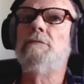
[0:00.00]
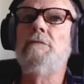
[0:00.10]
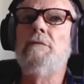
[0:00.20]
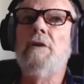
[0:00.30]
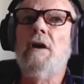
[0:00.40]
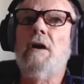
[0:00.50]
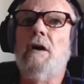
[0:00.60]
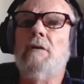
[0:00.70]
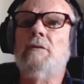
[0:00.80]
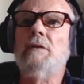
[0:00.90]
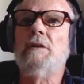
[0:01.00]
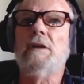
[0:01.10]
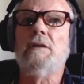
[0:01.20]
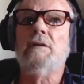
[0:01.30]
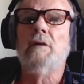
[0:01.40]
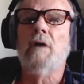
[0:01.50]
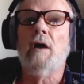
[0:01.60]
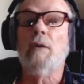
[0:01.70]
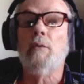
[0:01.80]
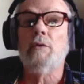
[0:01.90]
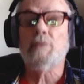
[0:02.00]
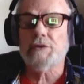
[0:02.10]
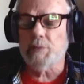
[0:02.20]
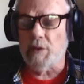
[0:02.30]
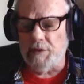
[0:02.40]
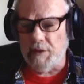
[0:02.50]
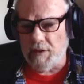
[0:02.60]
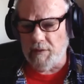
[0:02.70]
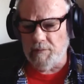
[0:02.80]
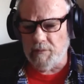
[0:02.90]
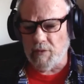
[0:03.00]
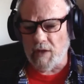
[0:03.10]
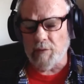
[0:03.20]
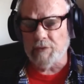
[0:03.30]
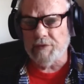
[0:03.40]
no, really. Uh, uh, which which one? Um, rock, rock and